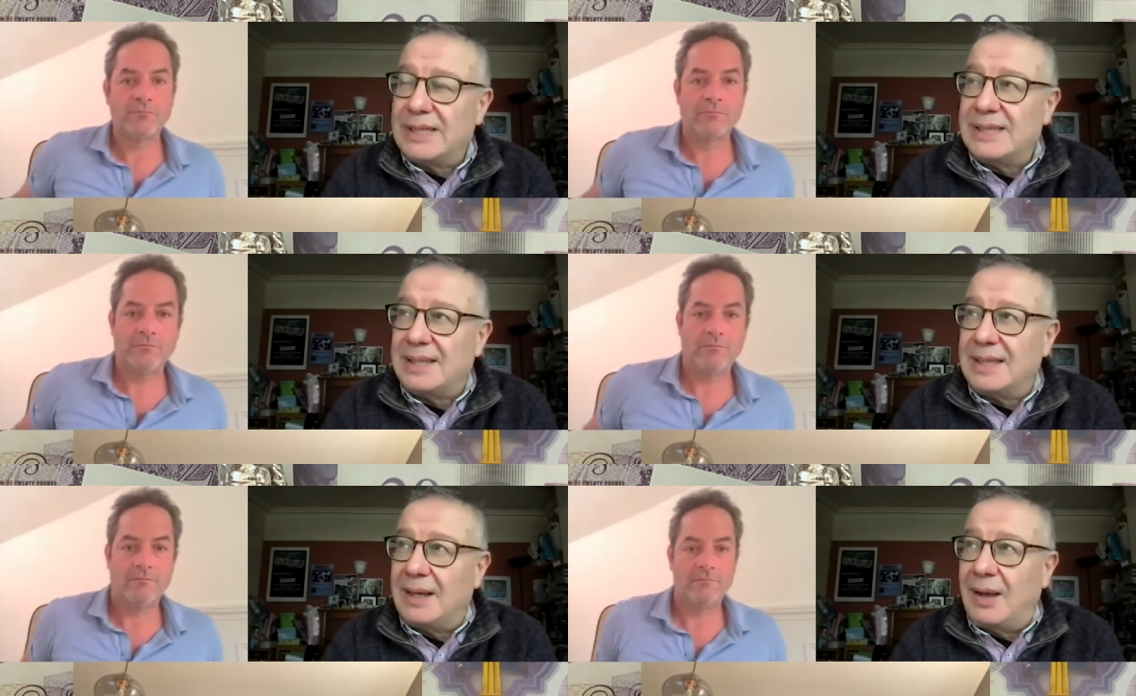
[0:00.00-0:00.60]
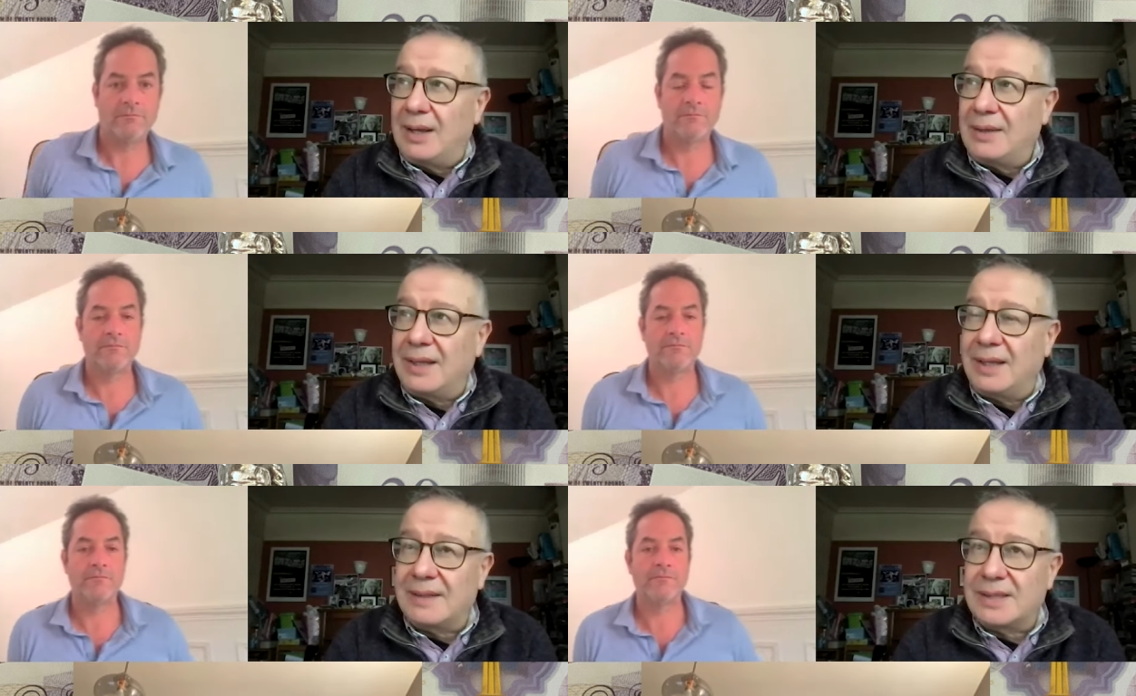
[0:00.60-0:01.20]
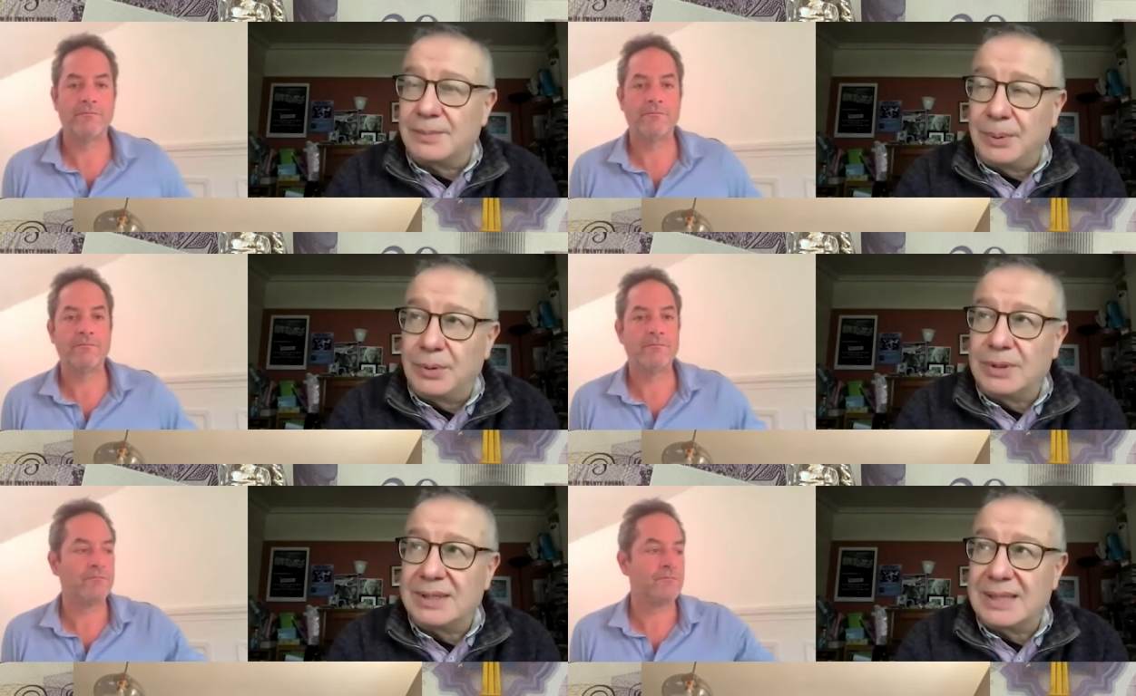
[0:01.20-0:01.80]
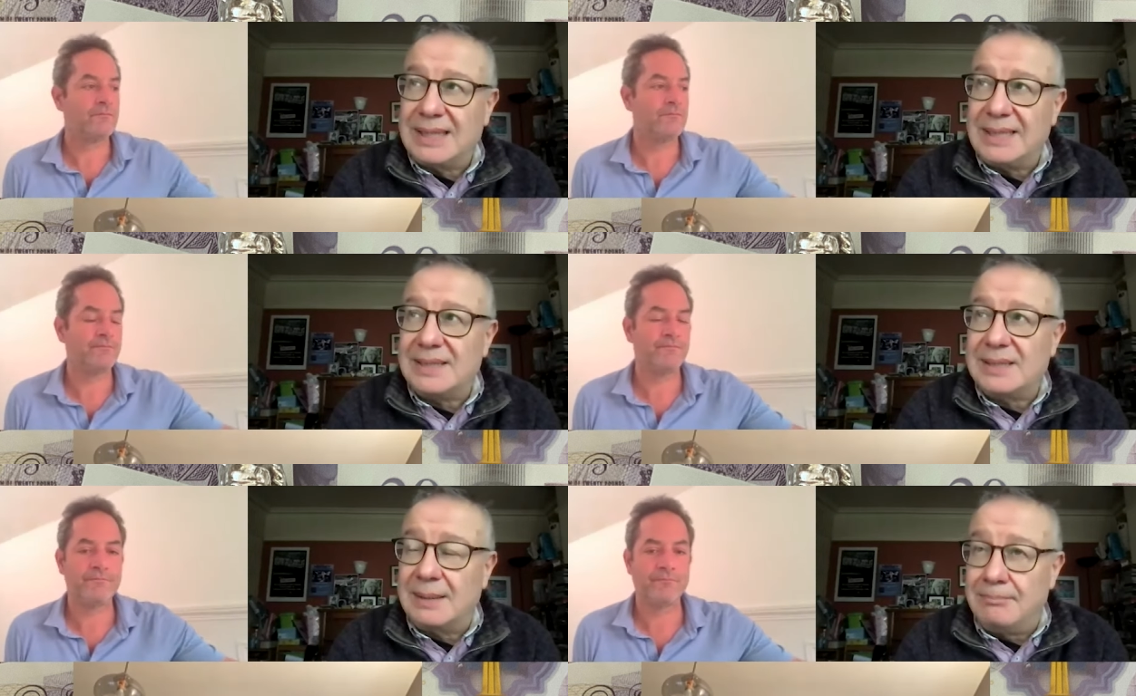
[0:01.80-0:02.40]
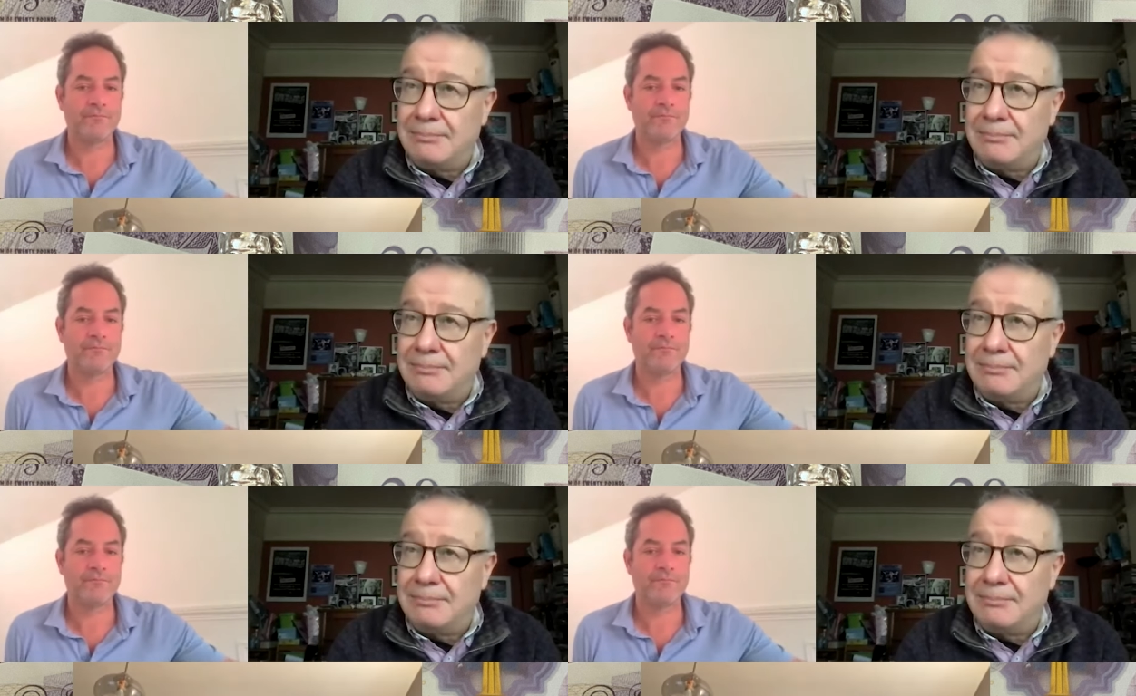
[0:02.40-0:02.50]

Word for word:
Speaker 1: recently, I think the supporters leaders at